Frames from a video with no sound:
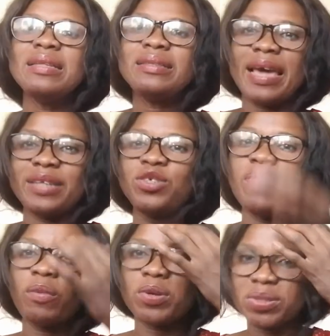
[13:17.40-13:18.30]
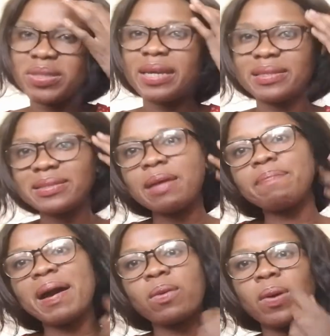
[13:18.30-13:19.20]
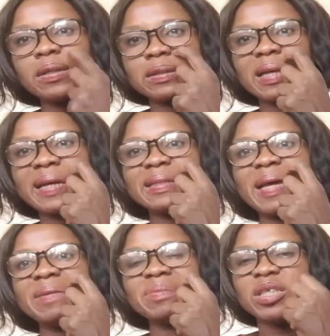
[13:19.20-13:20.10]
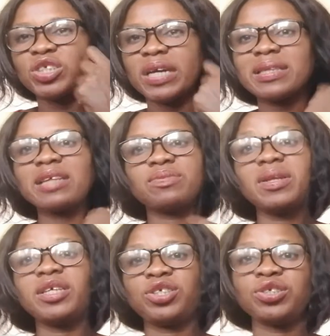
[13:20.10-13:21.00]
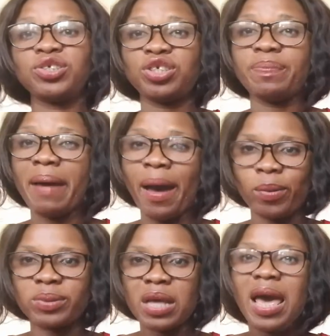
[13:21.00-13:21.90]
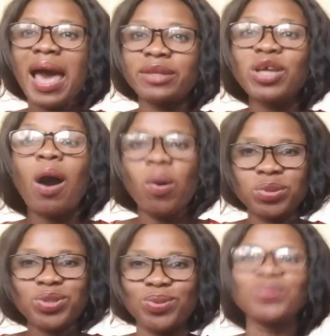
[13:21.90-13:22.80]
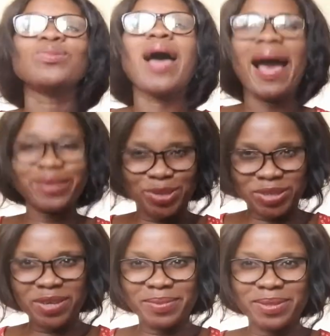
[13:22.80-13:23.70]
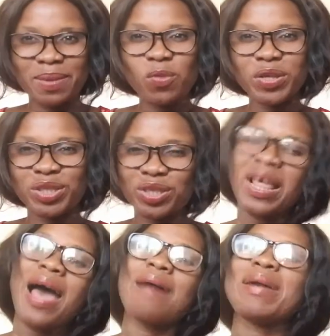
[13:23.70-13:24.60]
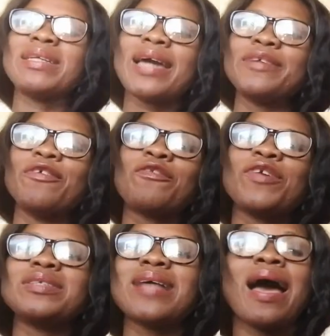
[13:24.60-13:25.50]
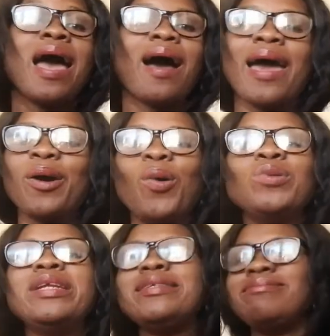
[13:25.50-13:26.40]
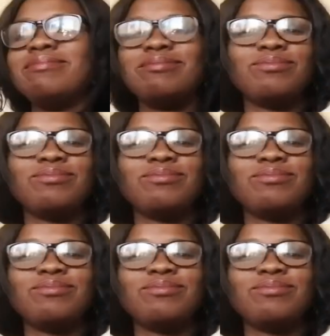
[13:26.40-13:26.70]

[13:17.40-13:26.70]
Then you may want to take a step backwards and then check that relationship out. And also ask yourself the same question. Am I the kind of friends that I only